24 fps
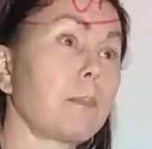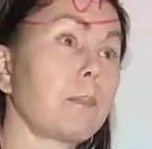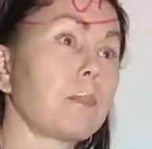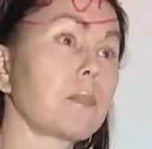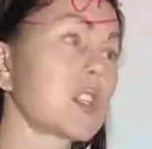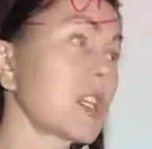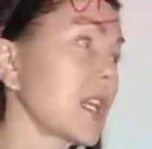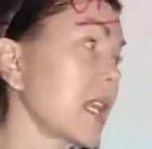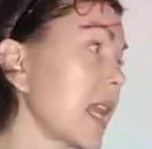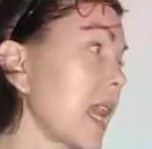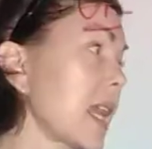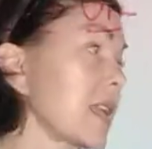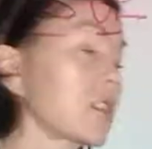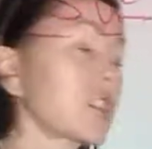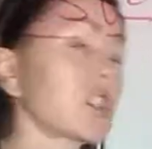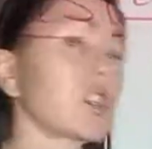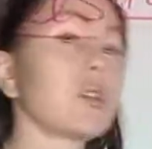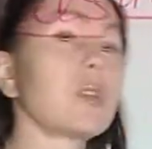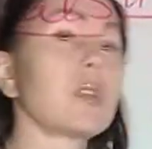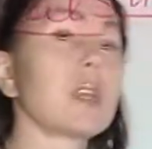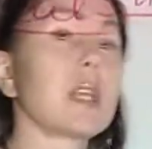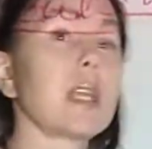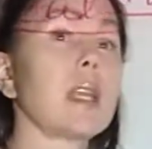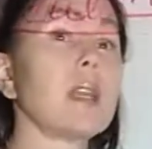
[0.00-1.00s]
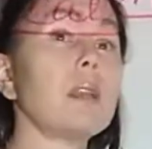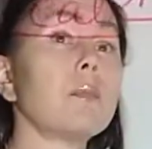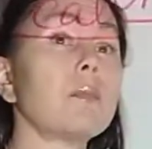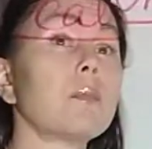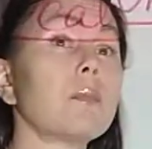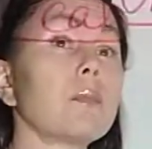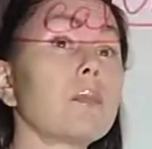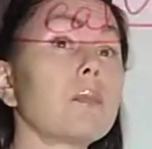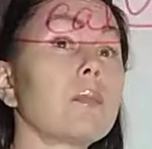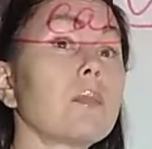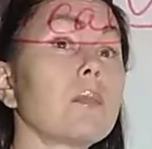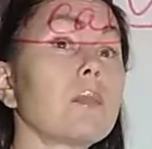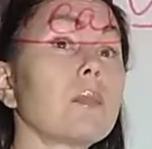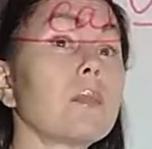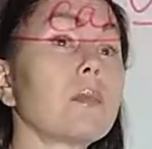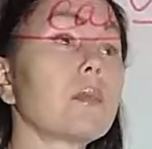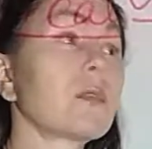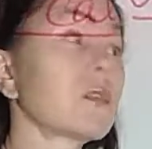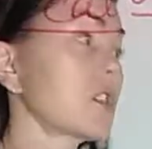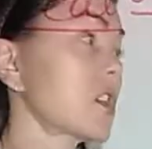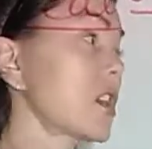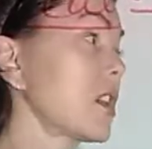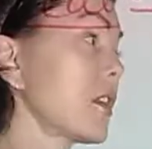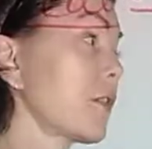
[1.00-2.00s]
to get to the
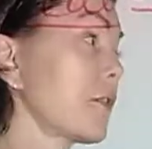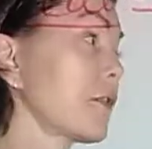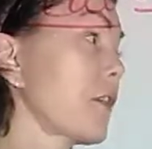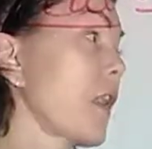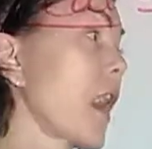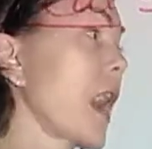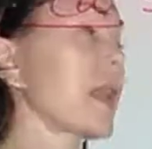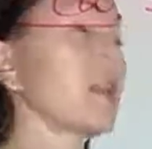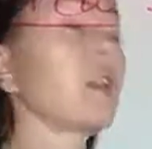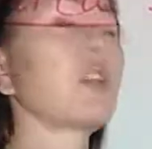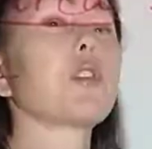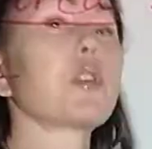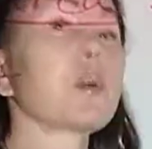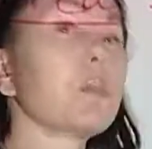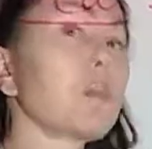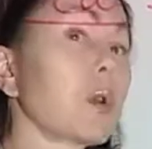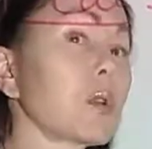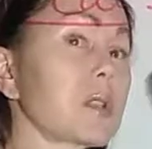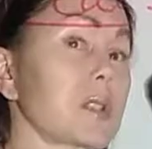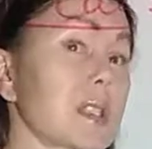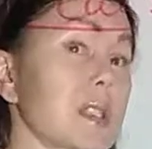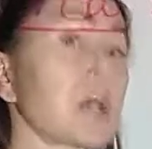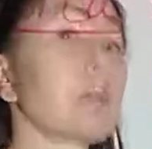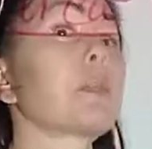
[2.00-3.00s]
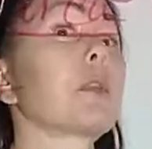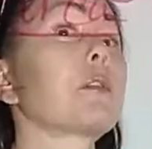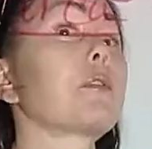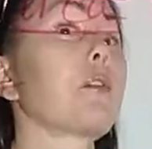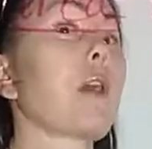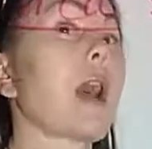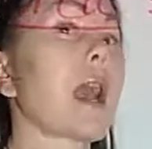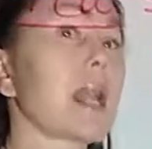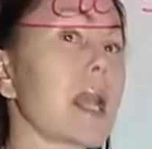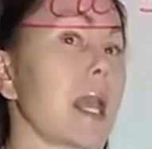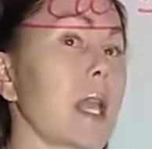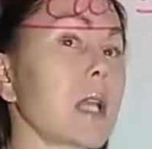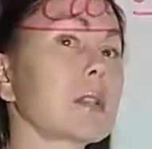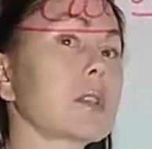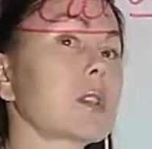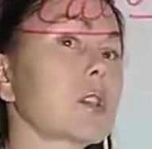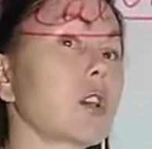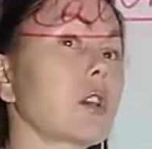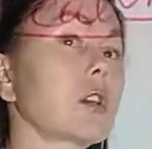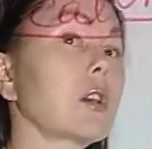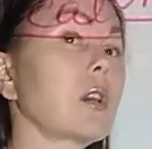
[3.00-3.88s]
final, the most simplified answer,